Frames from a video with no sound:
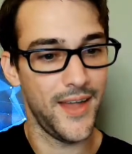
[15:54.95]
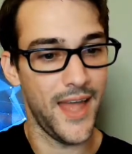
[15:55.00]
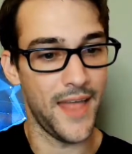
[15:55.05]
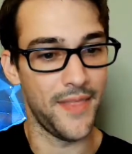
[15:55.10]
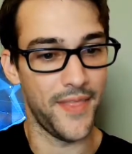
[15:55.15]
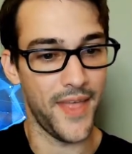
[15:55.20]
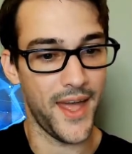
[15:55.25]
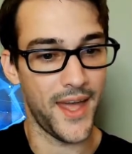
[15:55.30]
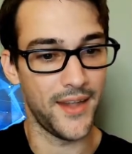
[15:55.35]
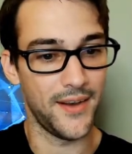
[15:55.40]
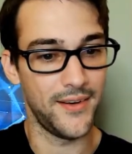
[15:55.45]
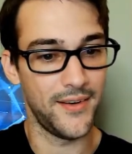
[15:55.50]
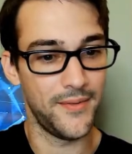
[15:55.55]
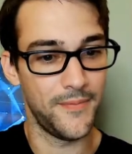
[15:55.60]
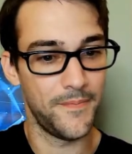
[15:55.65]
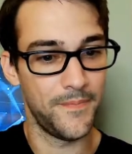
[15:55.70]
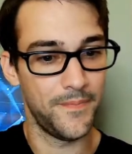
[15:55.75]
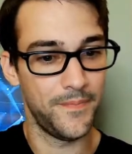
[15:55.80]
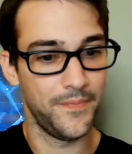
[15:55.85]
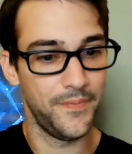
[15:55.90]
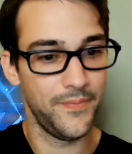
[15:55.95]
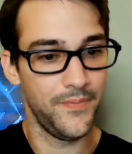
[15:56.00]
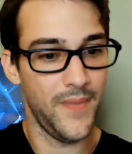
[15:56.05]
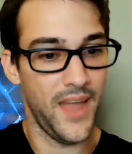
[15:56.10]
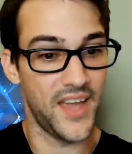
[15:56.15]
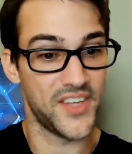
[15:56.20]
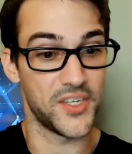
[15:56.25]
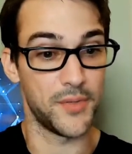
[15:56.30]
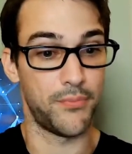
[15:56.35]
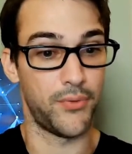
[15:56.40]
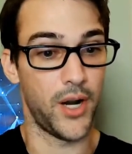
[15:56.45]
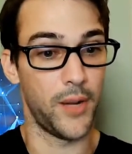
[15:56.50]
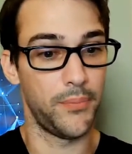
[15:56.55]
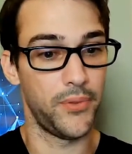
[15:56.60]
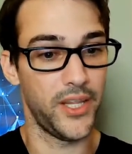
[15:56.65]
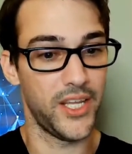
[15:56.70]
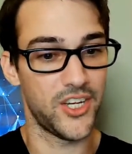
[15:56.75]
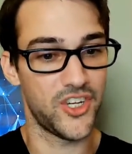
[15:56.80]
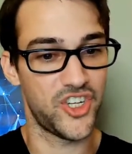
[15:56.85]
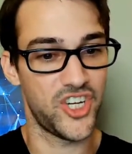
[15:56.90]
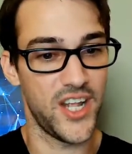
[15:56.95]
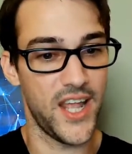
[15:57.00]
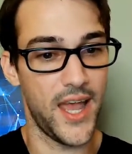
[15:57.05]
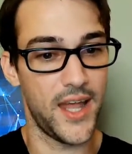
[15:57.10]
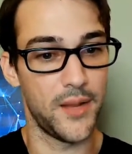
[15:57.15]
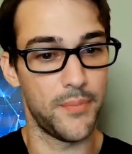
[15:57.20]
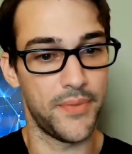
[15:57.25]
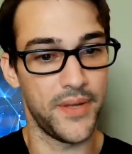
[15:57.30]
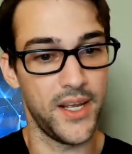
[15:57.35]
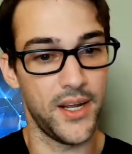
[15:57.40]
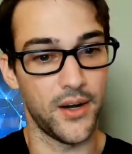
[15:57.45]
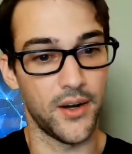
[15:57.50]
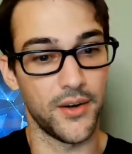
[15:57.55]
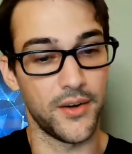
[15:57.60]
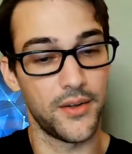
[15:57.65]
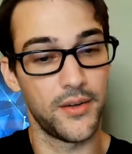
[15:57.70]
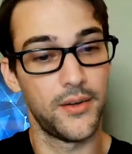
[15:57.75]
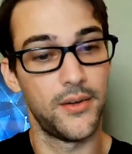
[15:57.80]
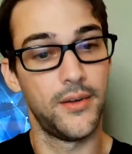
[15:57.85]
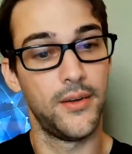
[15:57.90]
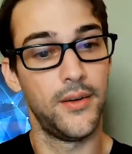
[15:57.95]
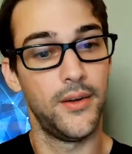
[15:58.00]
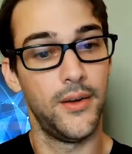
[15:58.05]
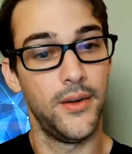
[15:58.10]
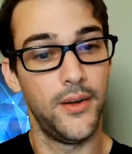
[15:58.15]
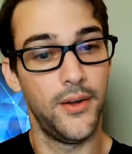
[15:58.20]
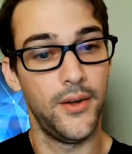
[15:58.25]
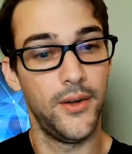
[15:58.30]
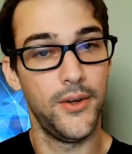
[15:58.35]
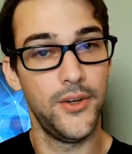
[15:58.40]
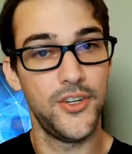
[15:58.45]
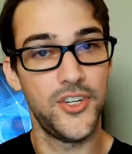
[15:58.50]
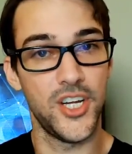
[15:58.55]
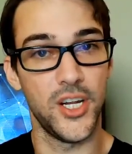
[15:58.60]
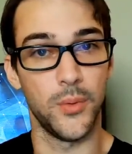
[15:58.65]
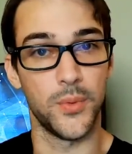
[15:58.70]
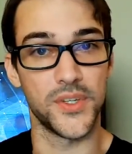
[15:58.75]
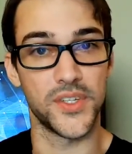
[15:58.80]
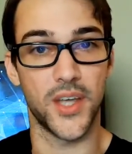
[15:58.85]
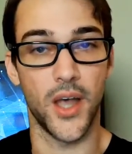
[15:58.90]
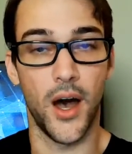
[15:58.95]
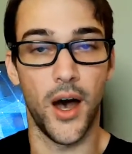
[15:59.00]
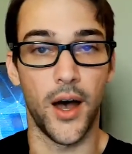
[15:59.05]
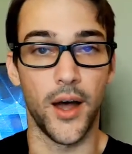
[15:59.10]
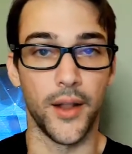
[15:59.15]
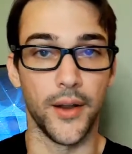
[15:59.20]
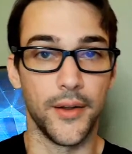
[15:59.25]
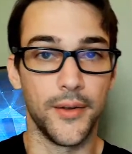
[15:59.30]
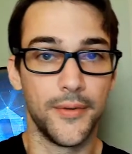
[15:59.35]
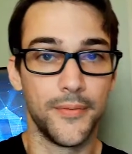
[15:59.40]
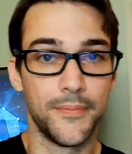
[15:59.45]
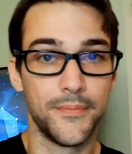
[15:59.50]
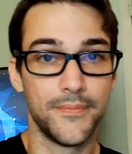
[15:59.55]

And then, as abruptly as she had appeared, she was gone.